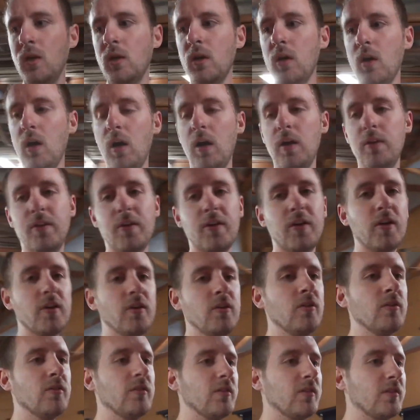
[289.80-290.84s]
The good
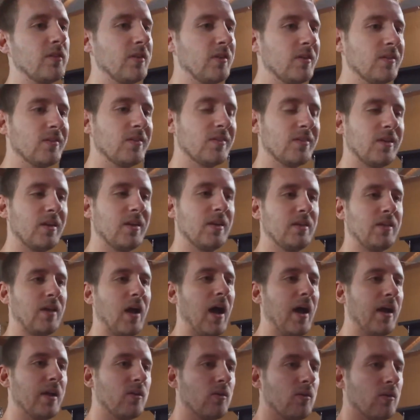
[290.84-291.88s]
news is it is getting to
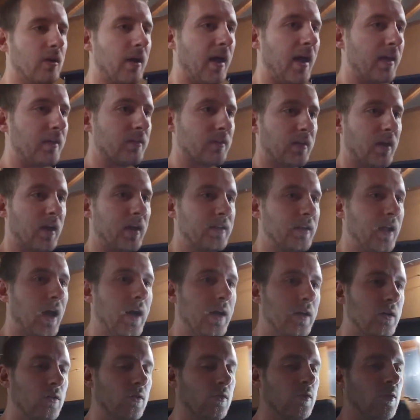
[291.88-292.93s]
idle. It hasn't gotten to
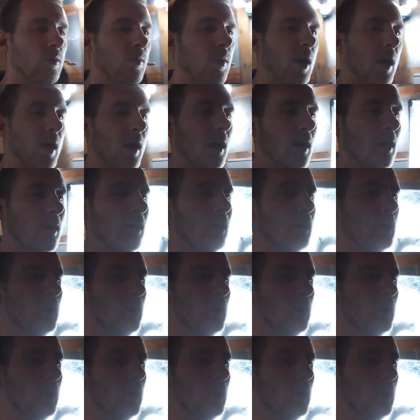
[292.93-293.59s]
idle in a while,